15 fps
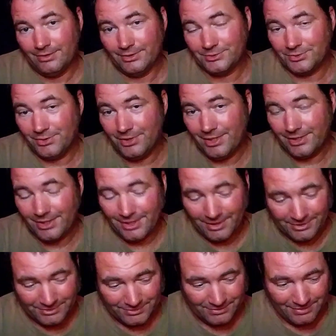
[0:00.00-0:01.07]
So yeah,
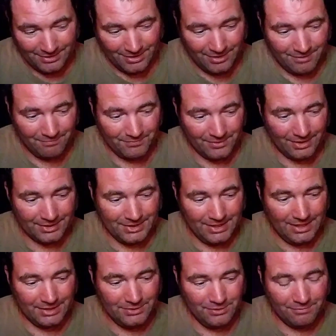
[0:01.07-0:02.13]
guys, again,
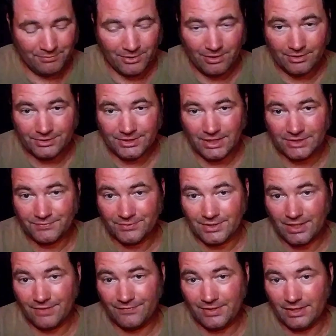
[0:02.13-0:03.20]
I do apologize for
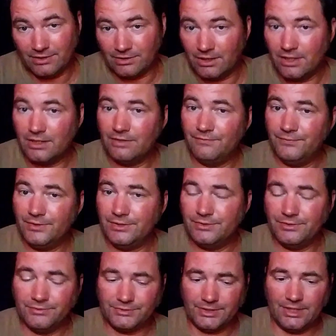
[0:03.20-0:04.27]
not having a lot of
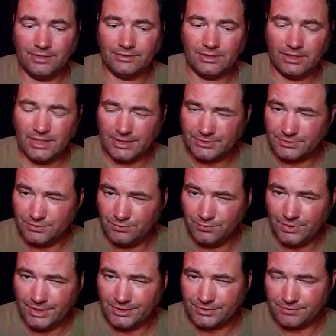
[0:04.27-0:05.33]
videos out the last 2
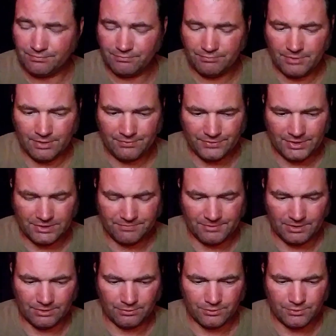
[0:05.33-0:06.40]
weeks. Everything's
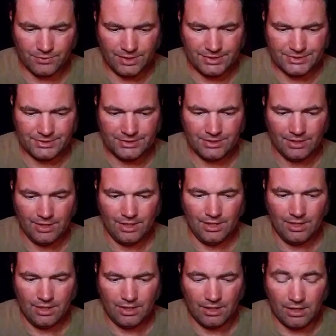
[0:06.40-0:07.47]
been a little crazy.
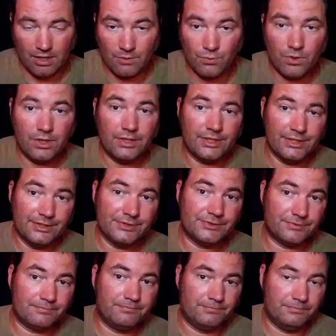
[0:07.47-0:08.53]
One
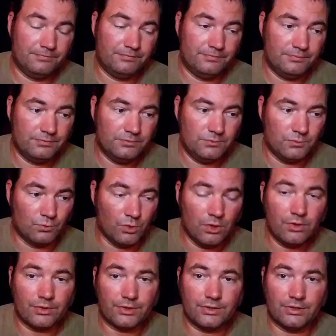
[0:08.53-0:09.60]
is
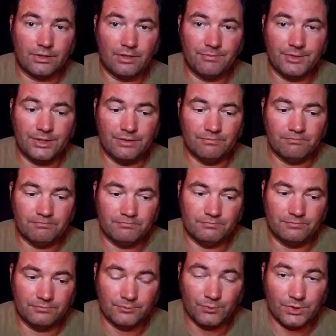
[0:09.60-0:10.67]
work. I mean,
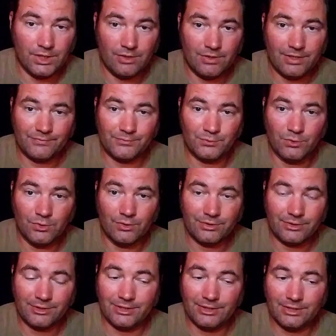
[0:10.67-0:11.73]
we all have to
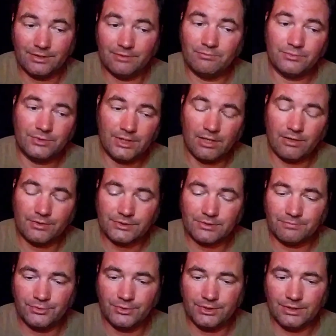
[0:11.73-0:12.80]
work, and the hours
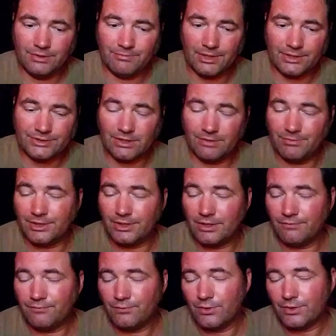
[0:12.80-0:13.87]
I'm putting in by the time I get
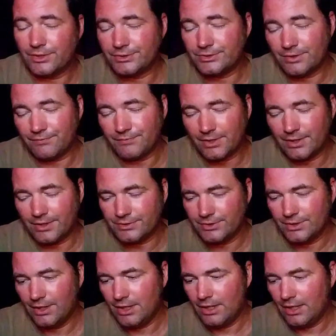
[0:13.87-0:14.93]
up work and stuff, guys,